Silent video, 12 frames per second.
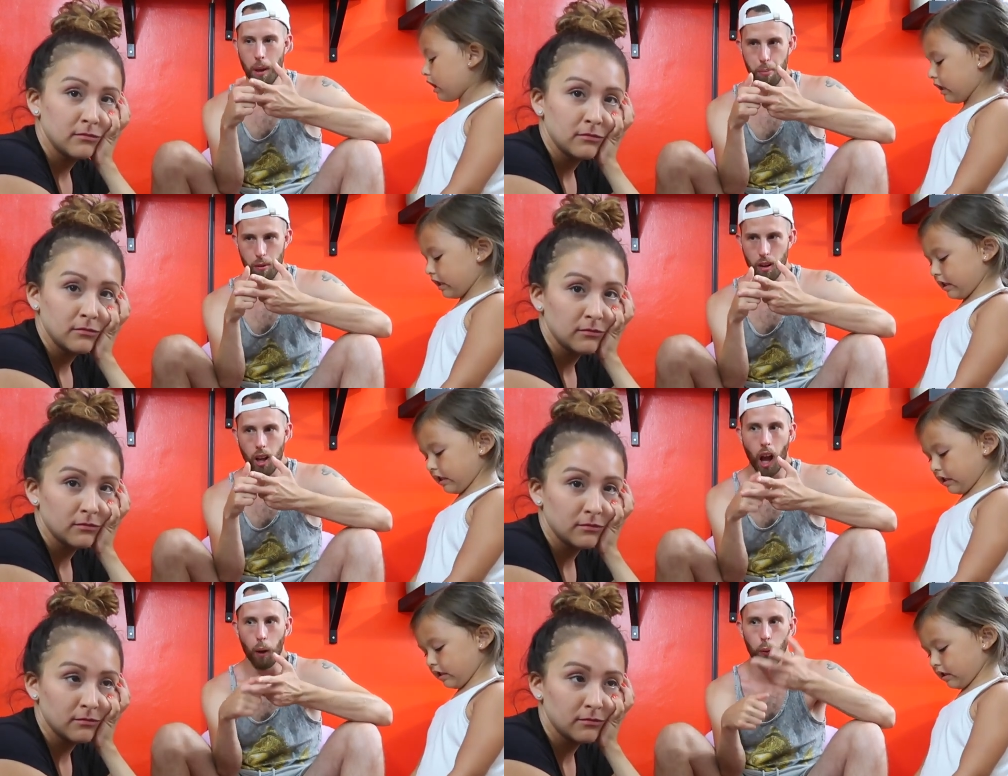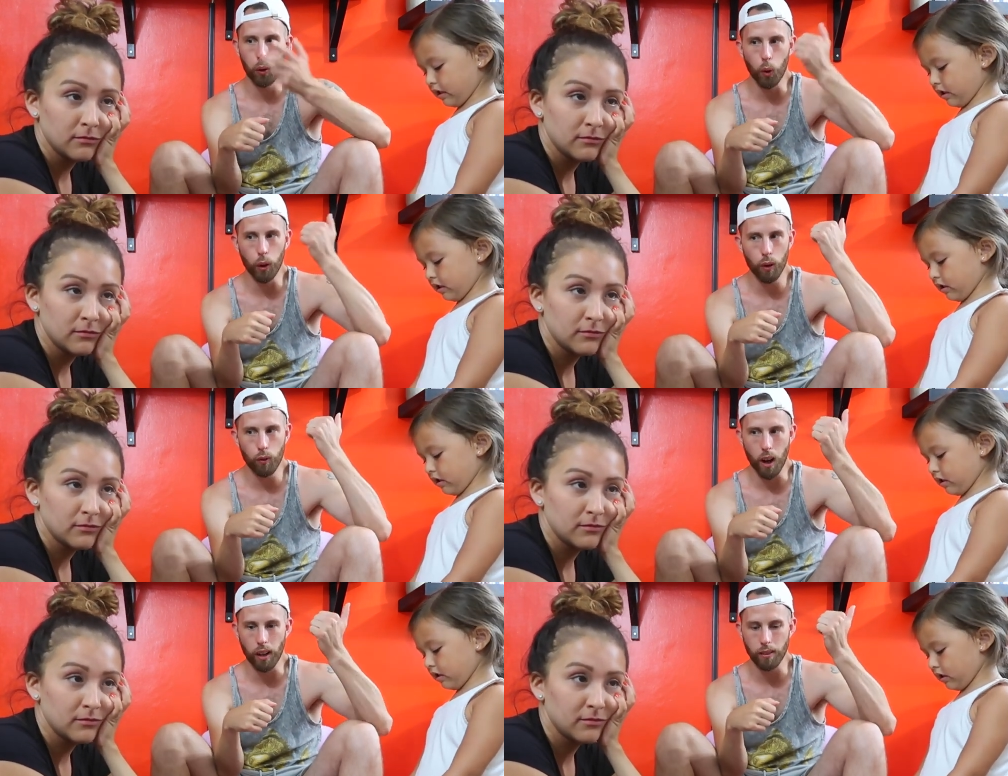Speaker 1: paper. I will go
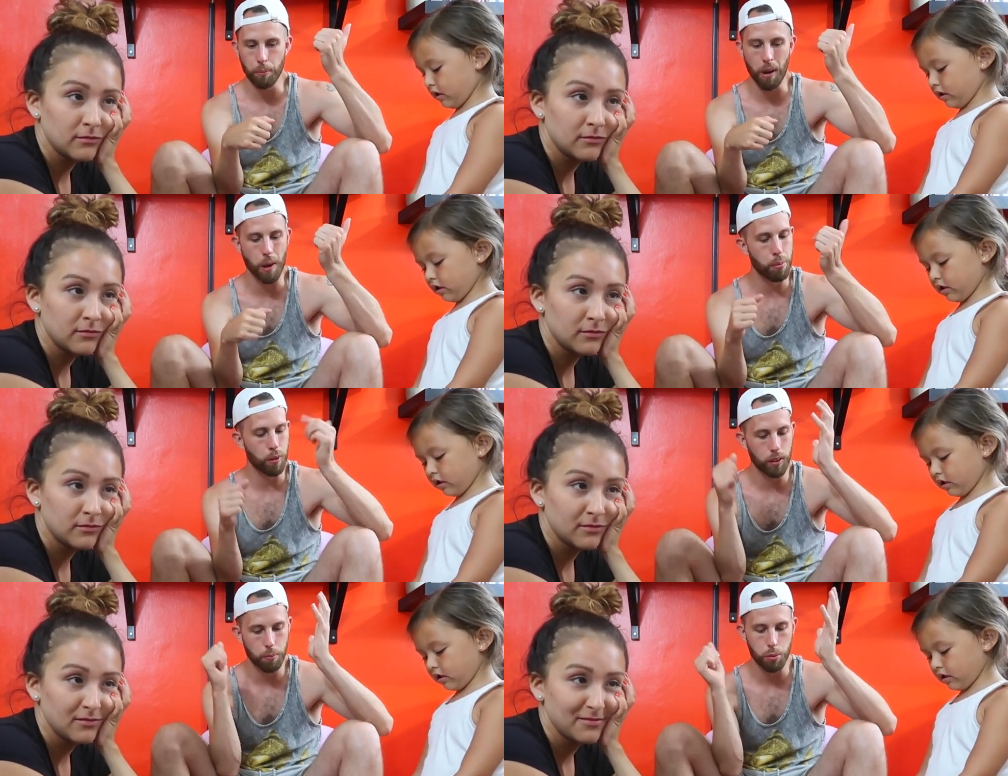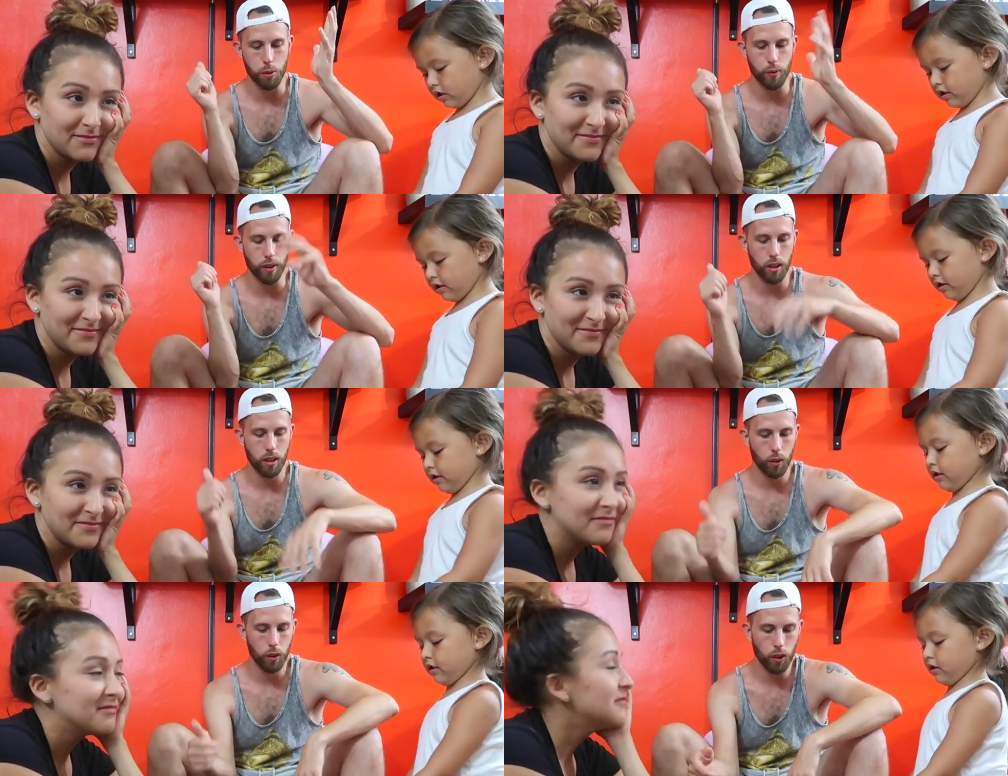get rocks and paper and prove it.
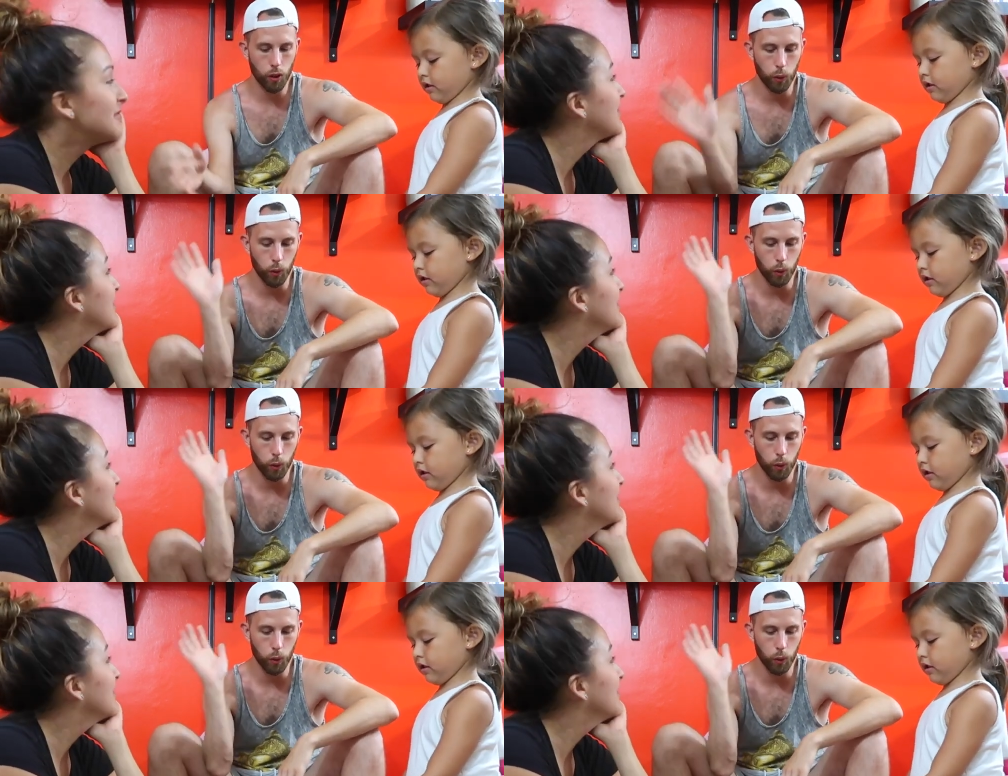You